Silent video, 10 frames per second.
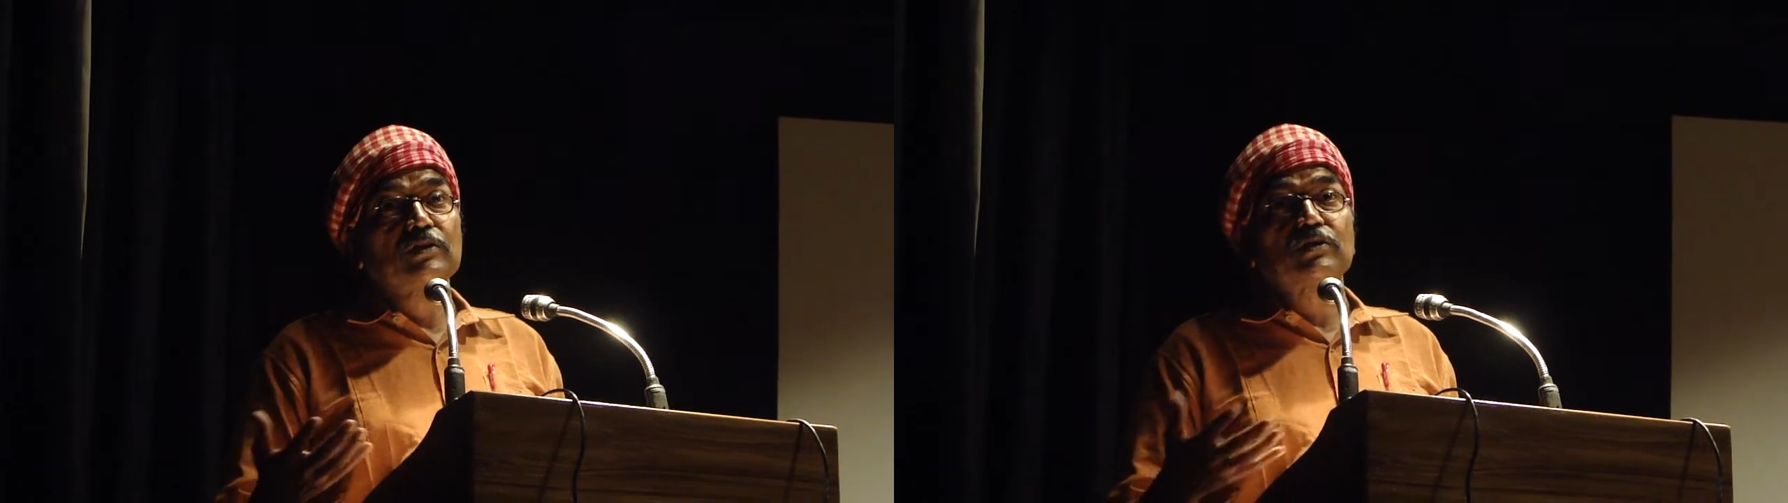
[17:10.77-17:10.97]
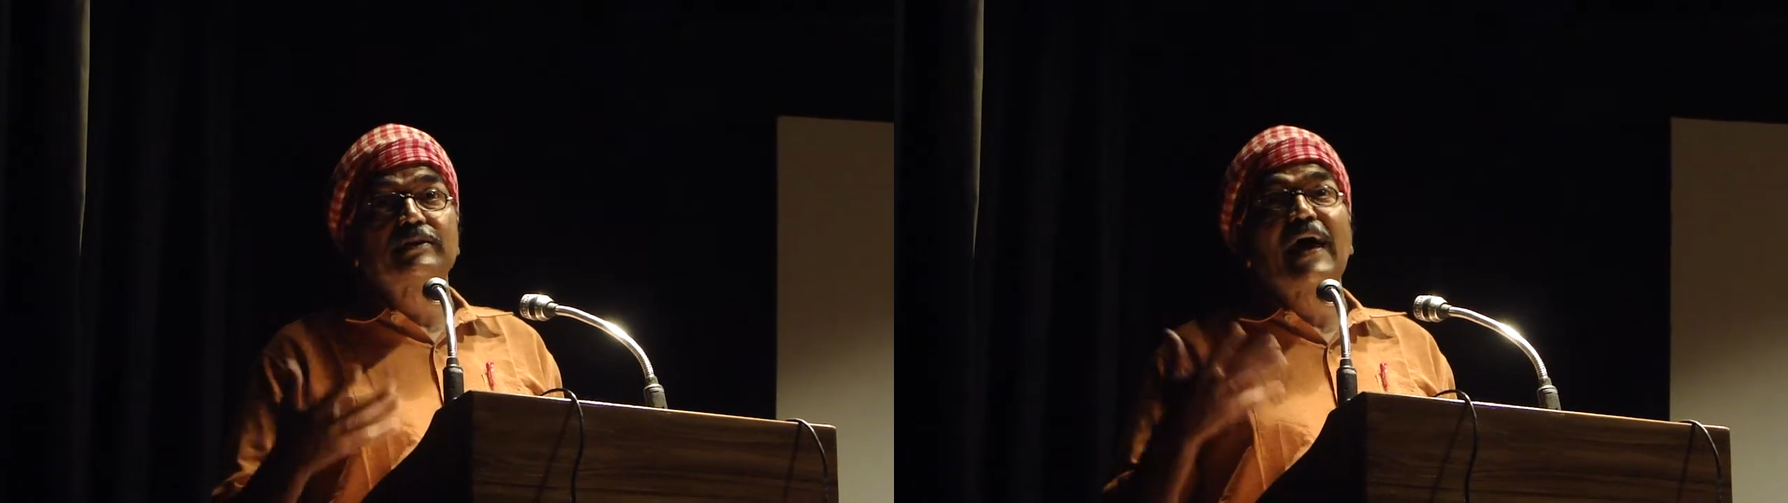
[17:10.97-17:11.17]

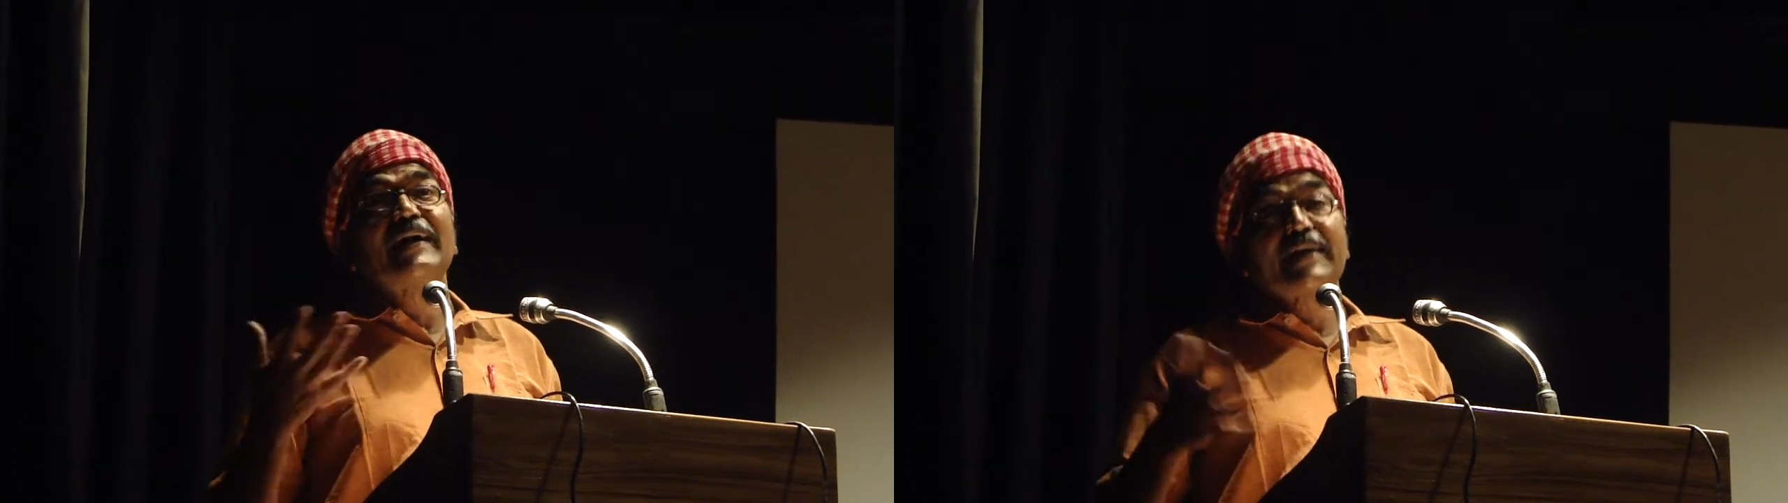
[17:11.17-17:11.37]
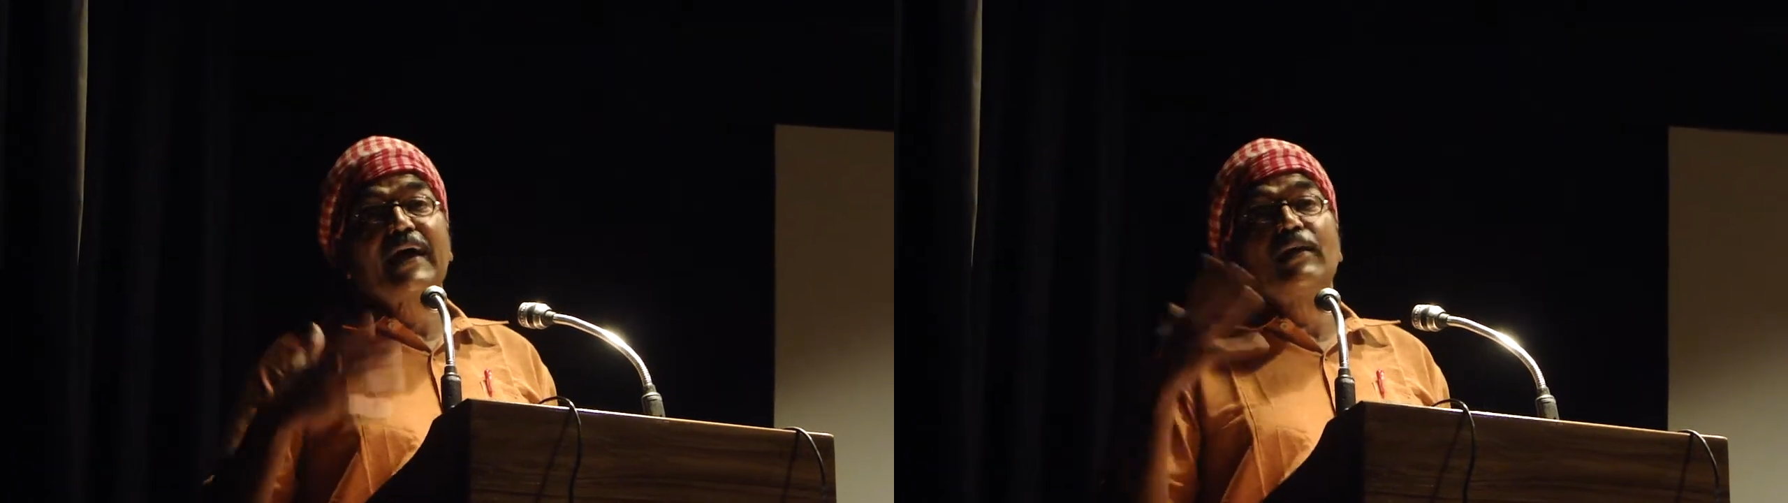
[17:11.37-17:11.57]
So
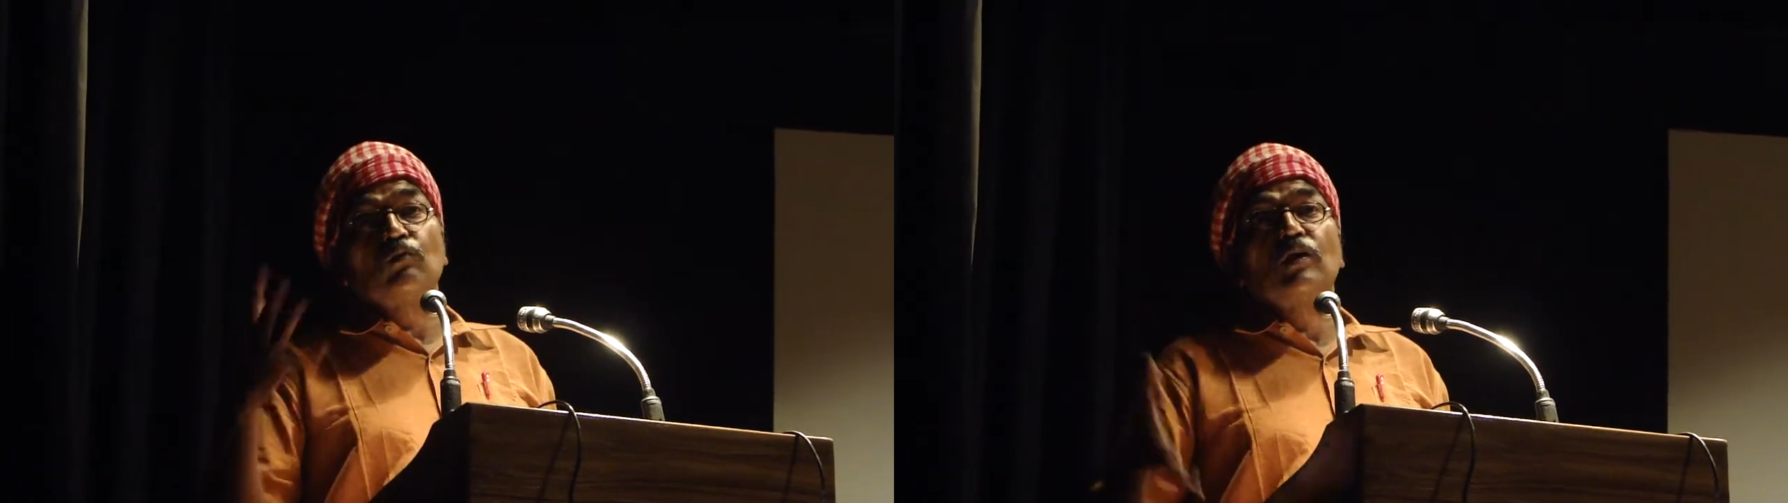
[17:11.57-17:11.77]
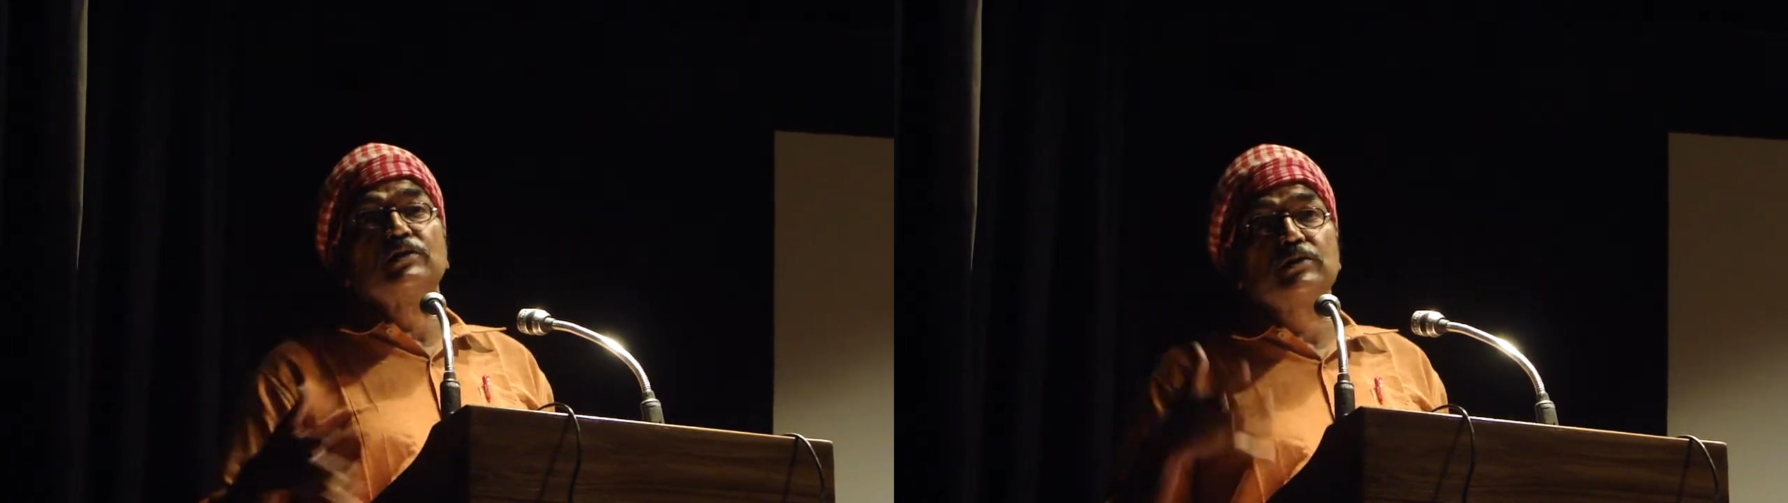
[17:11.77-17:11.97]
that
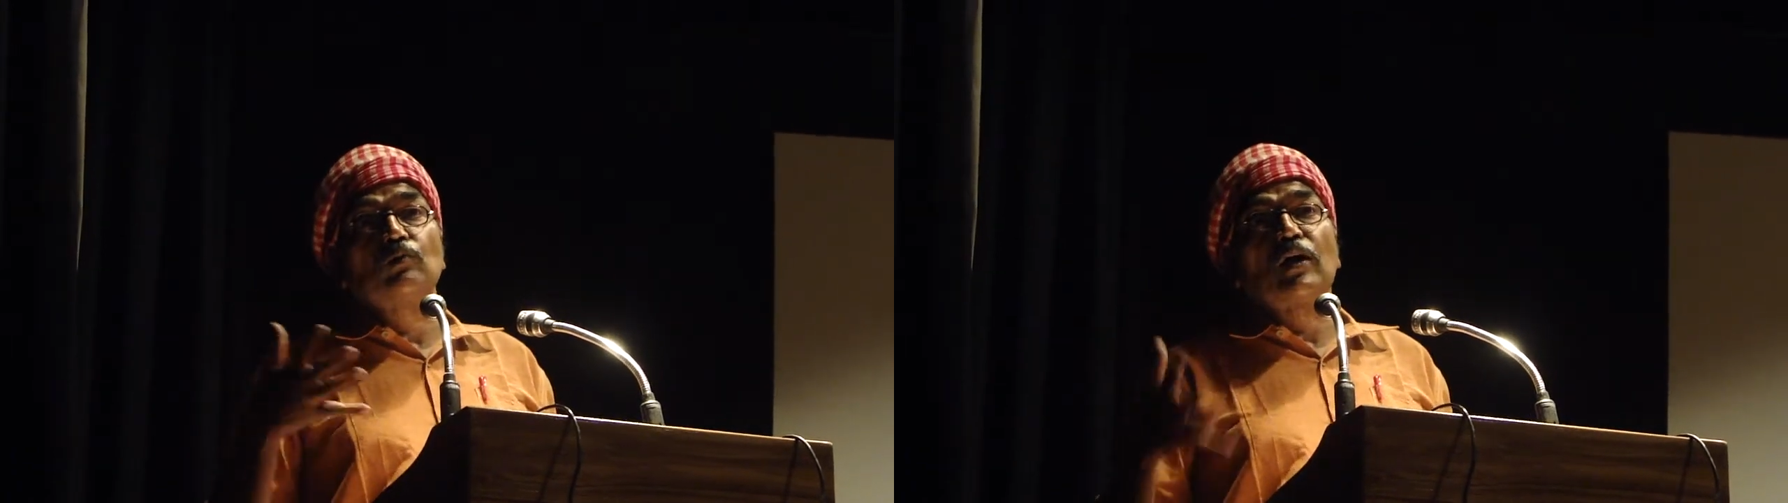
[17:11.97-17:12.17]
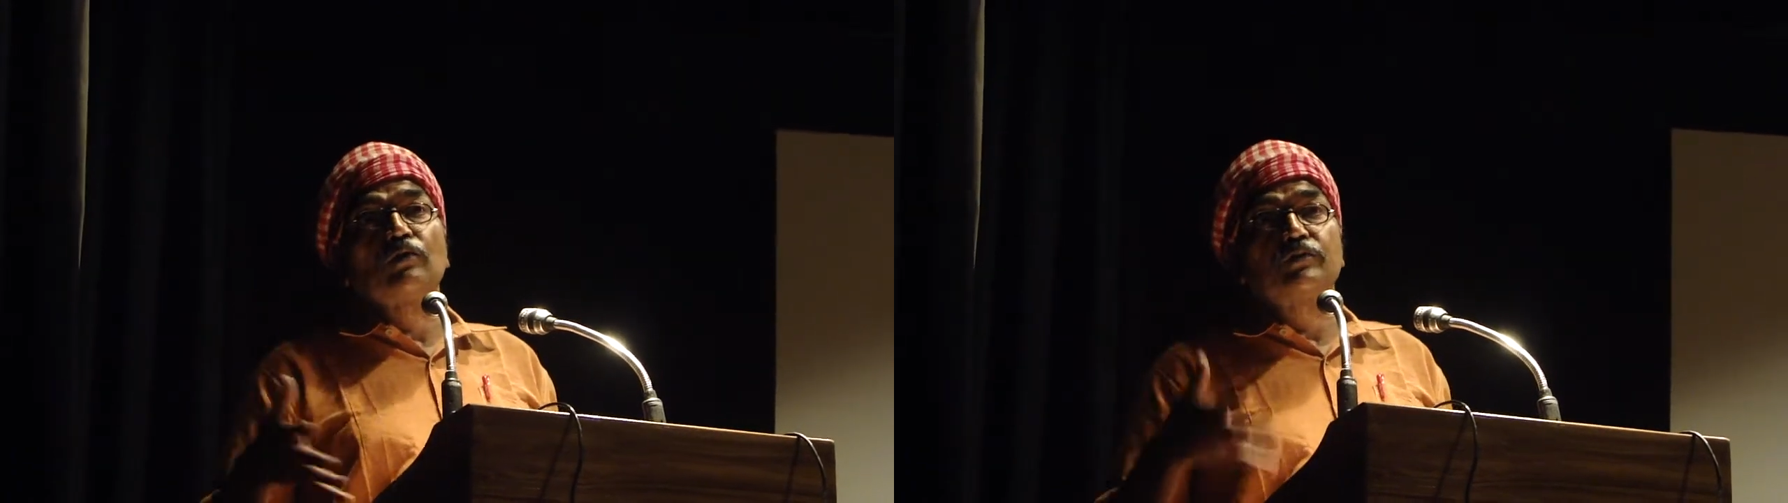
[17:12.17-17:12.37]
again was
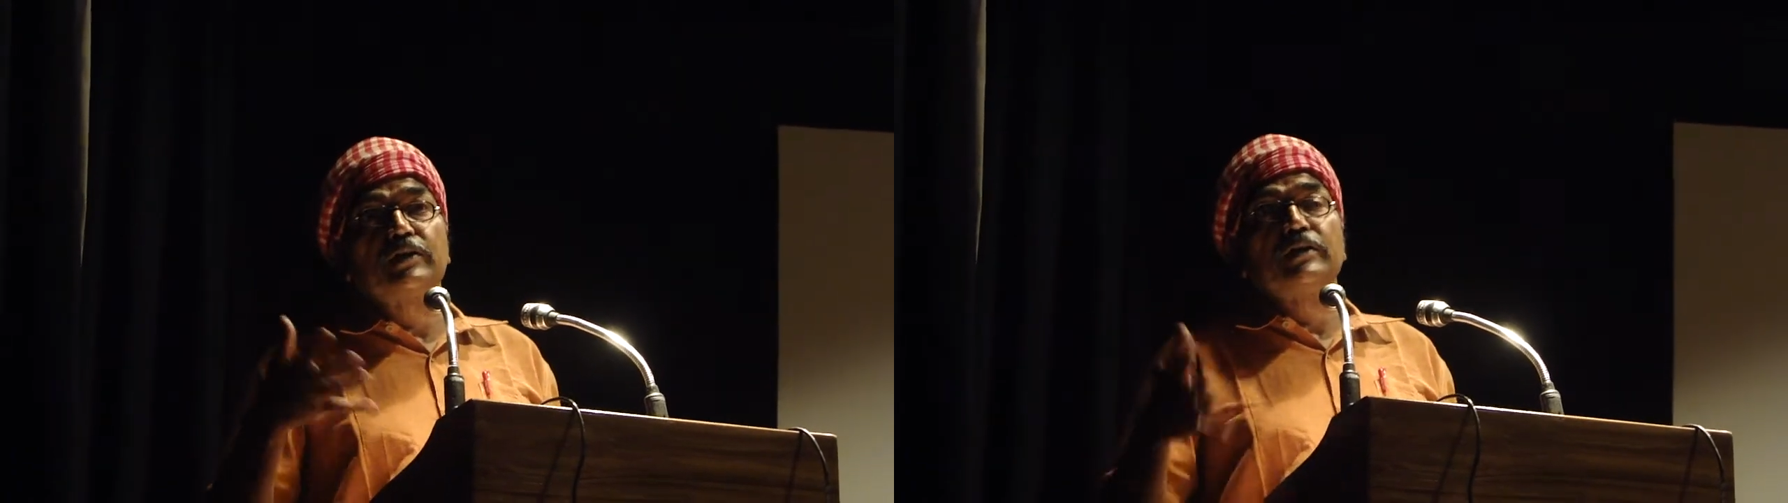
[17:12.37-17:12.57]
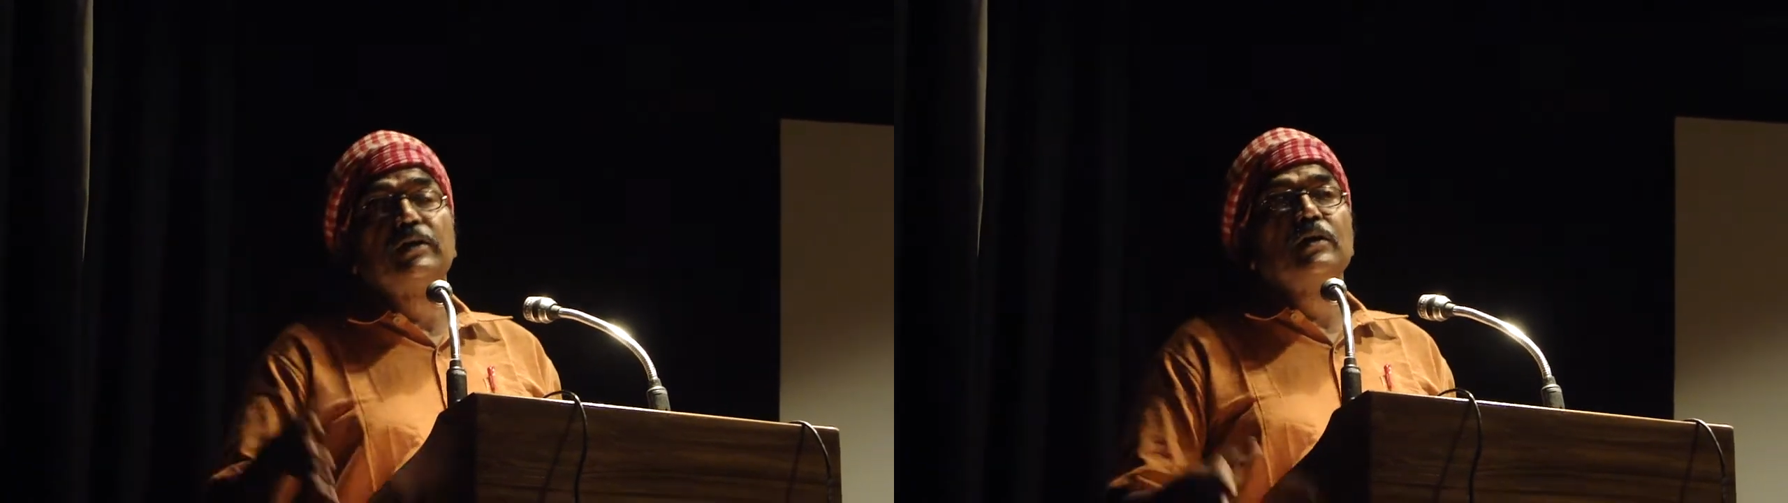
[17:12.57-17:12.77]
one of
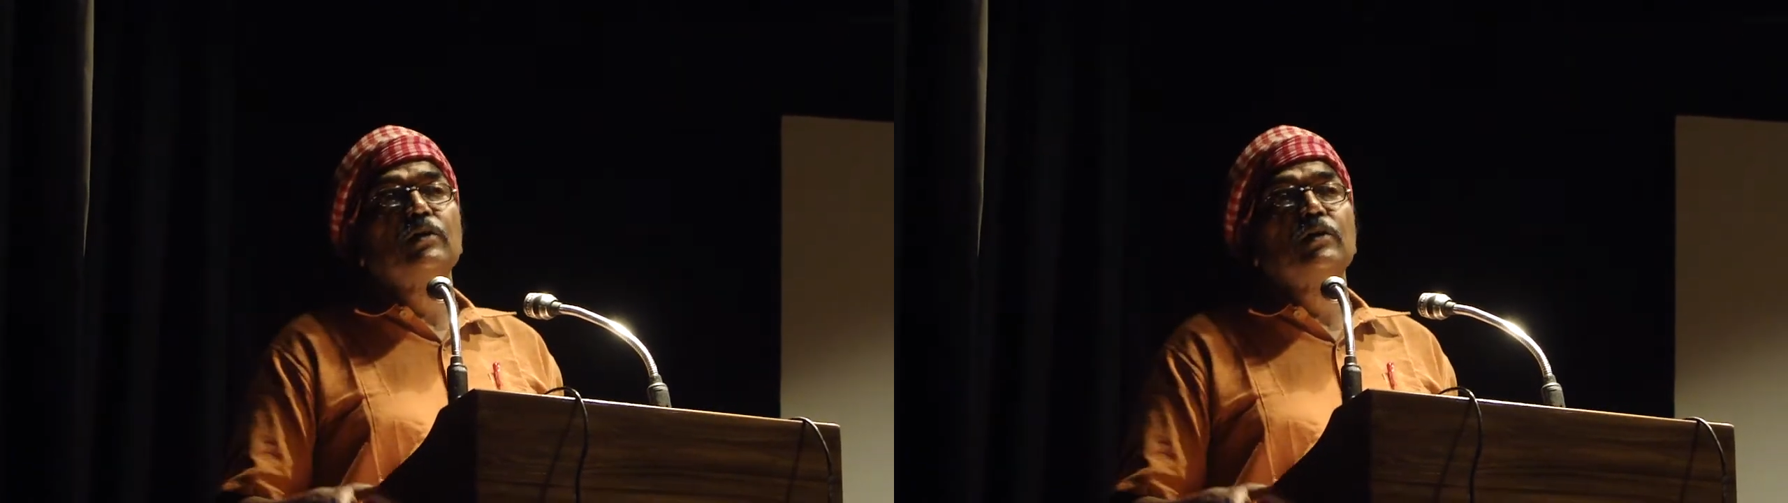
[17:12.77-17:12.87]
the